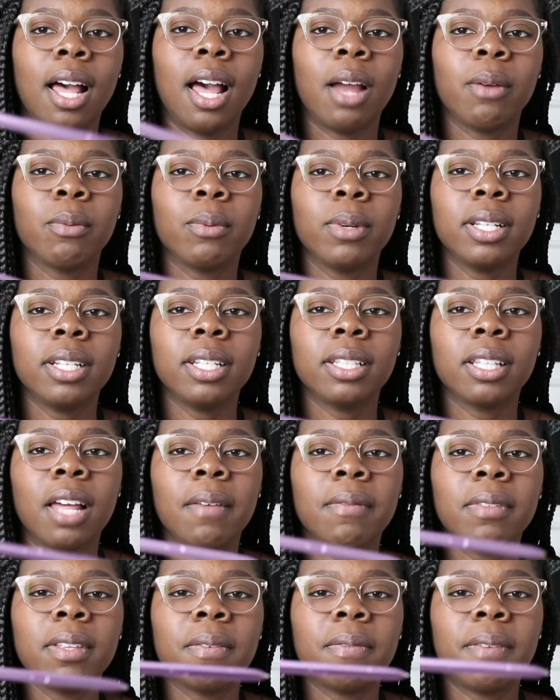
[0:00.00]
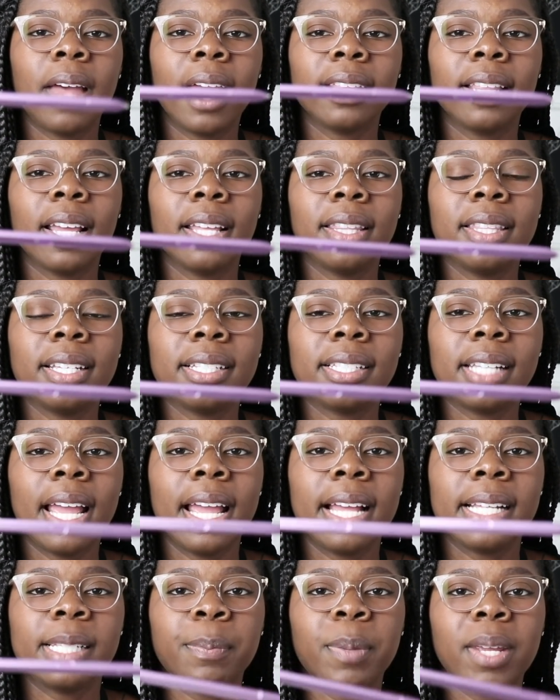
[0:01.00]
I really love the fact that this
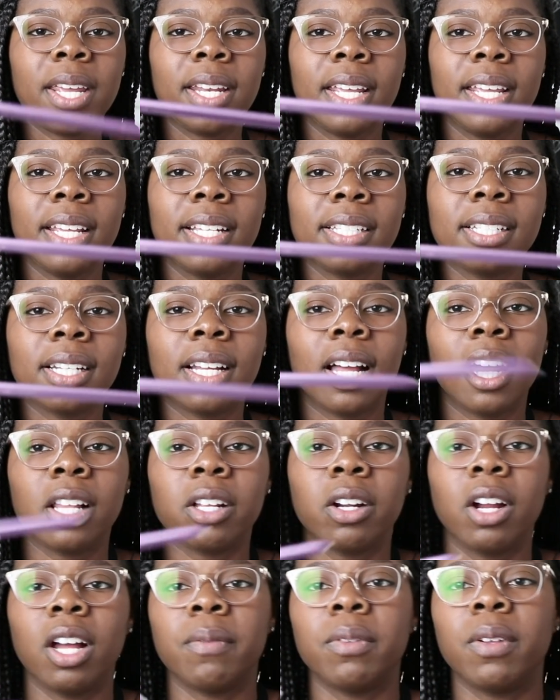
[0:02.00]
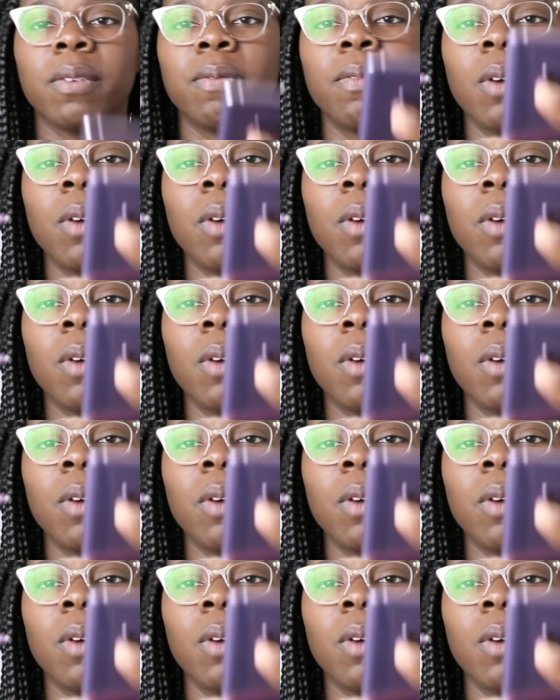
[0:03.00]
S Pen is the color of the